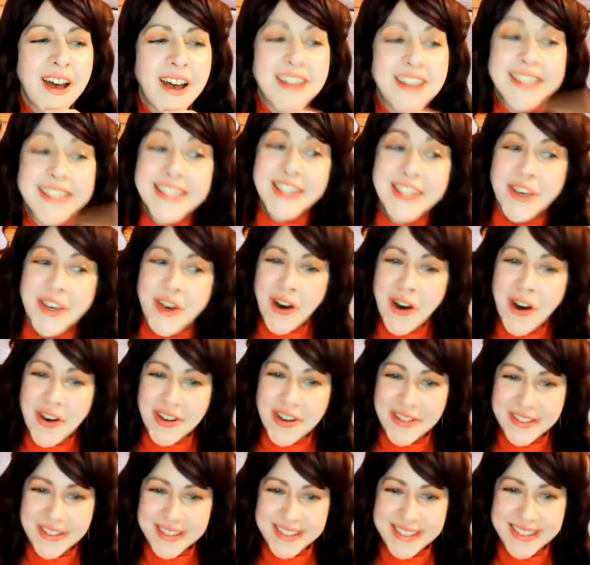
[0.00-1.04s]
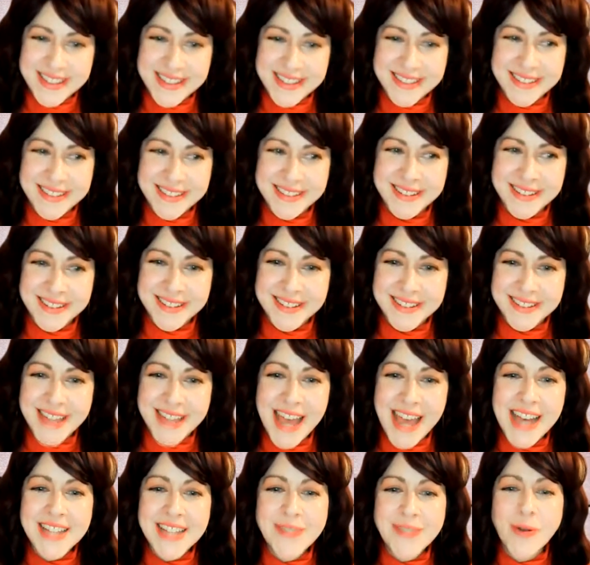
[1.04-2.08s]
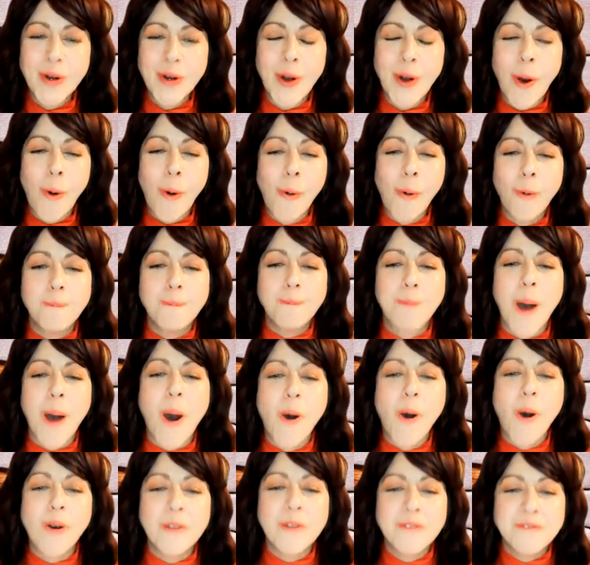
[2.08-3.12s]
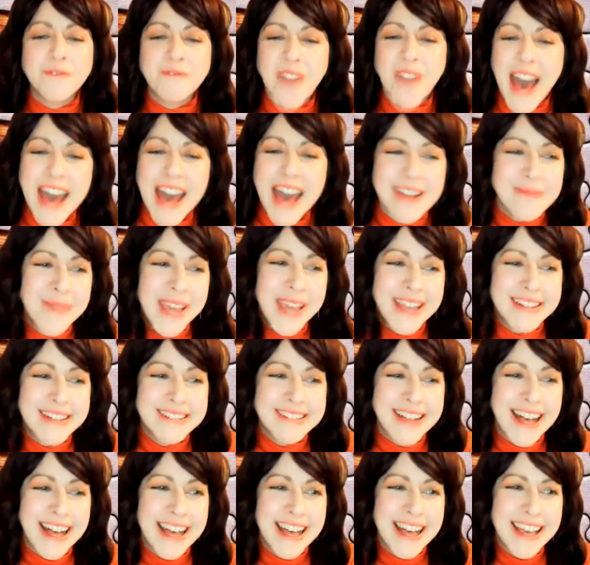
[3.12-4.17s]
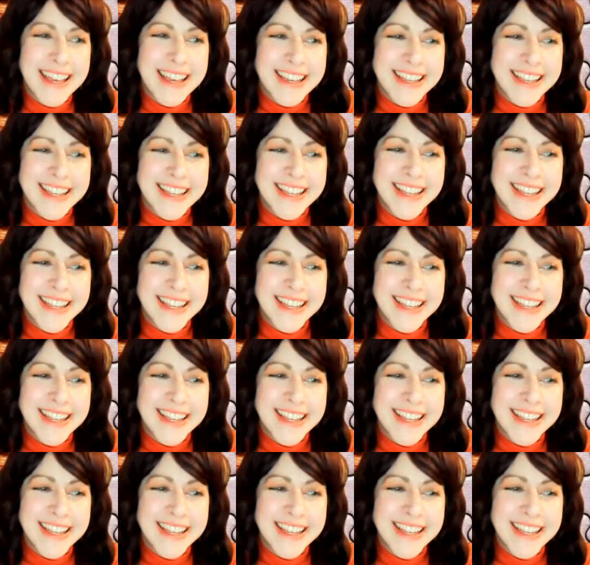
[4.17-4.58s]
Cigars. That's what old, bald, fat men like.